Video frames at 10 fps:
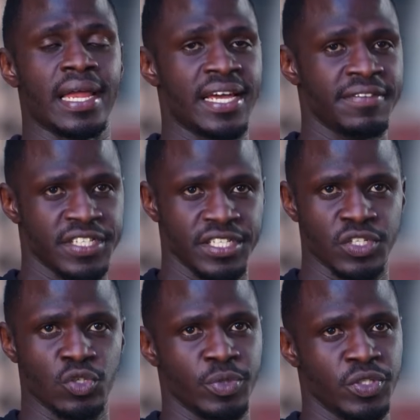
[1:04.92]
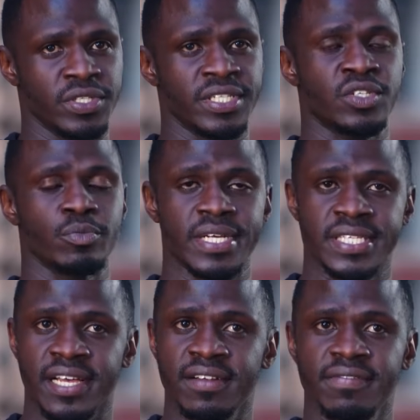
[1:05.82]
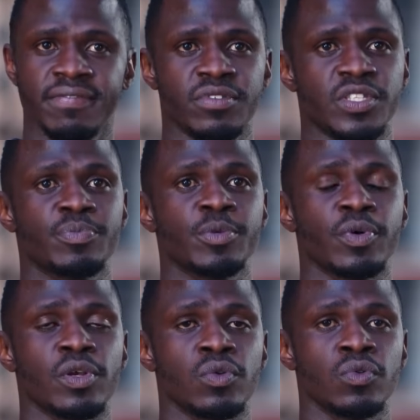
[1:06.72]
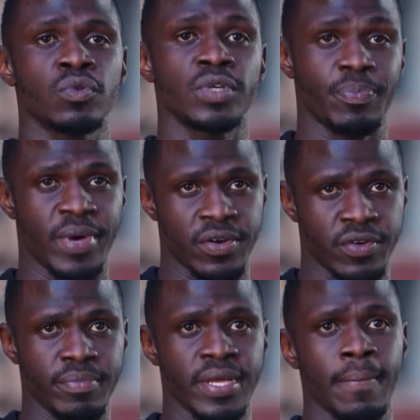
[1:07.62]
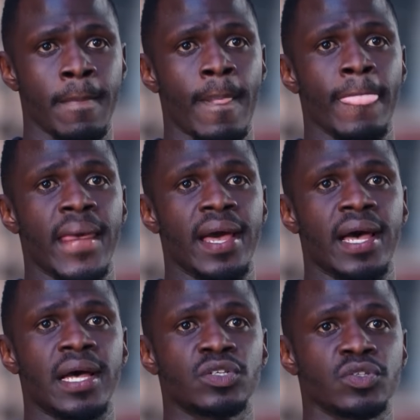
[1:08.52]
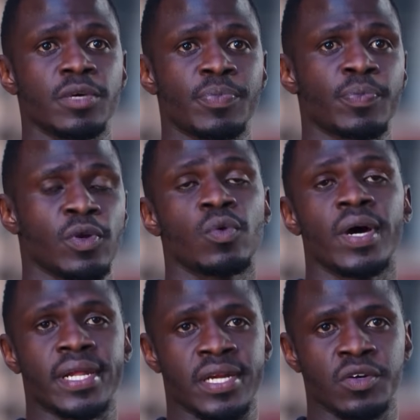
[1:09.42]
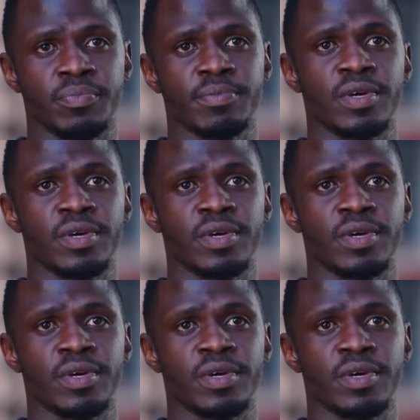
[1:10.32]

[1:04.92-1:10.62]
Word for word: a life-changing opportunity to myself, to the people who depend on me, uh, to the people who are around me,